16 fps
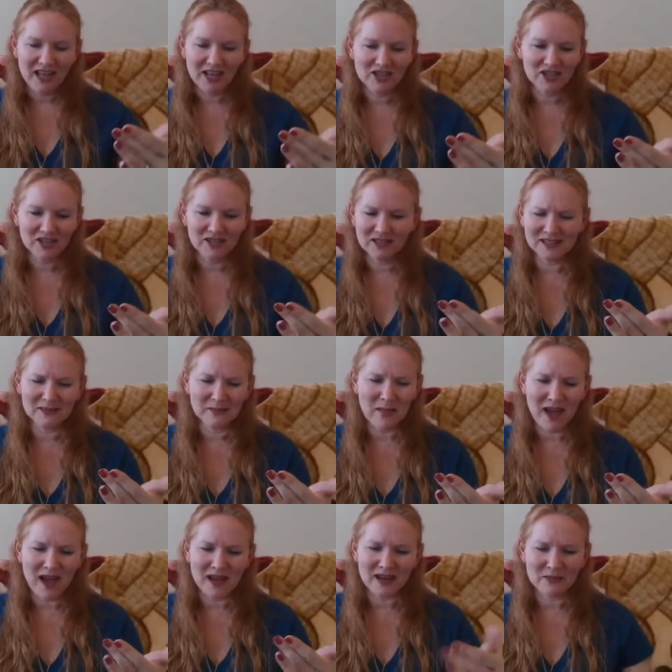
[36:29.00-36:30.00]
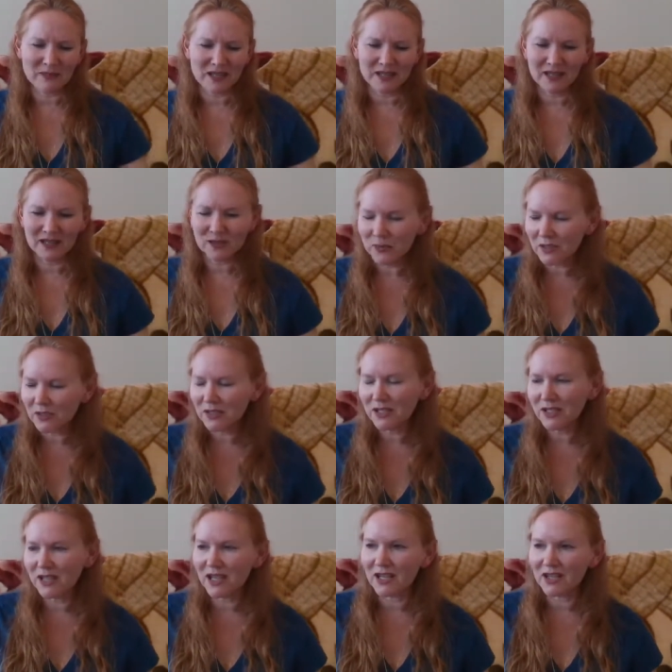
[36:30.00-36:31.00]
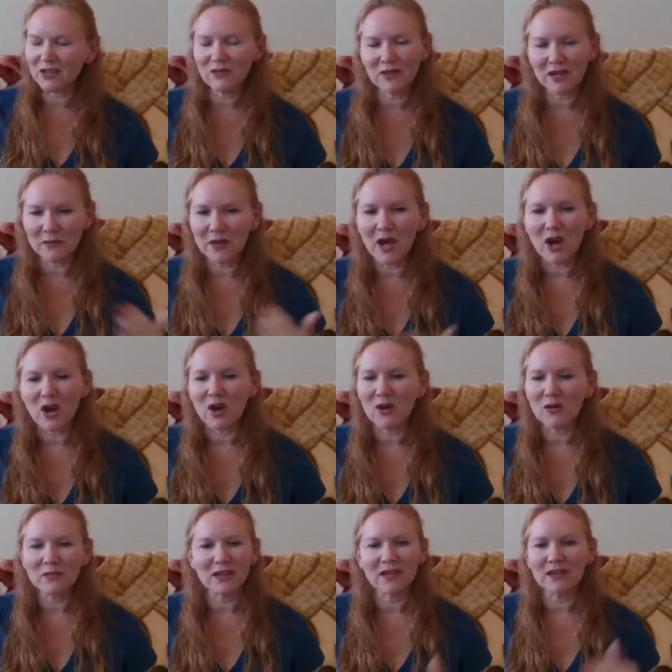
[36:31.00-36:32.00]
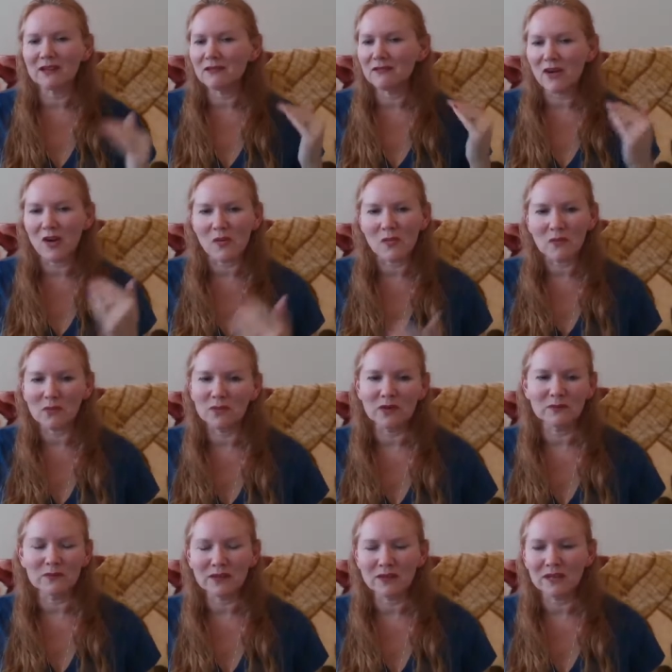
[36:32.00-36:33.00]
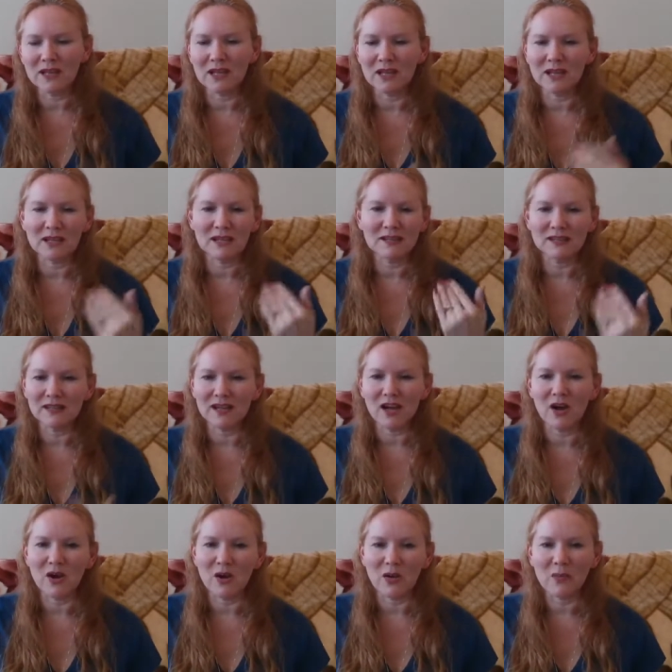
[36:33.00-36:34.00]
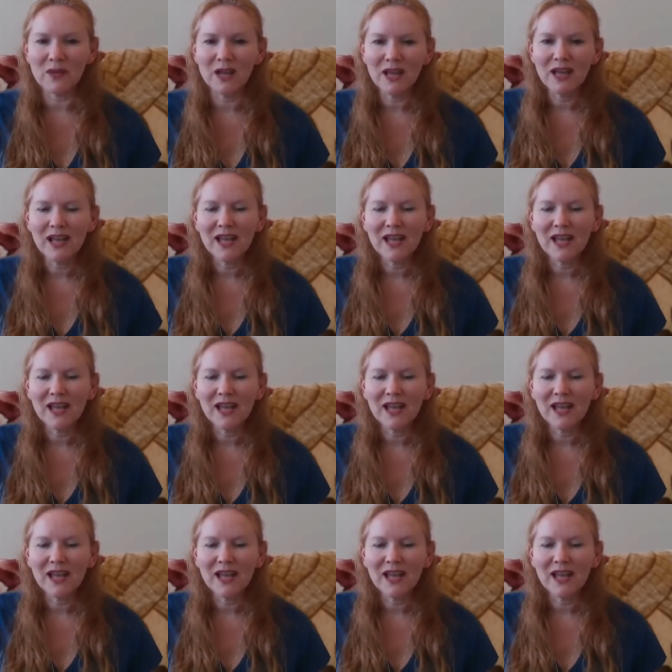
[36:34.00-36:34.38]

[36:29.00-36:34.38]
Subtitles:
and she looks mad at me, like, really, can't you come home? Can't you help more with the kids and at home?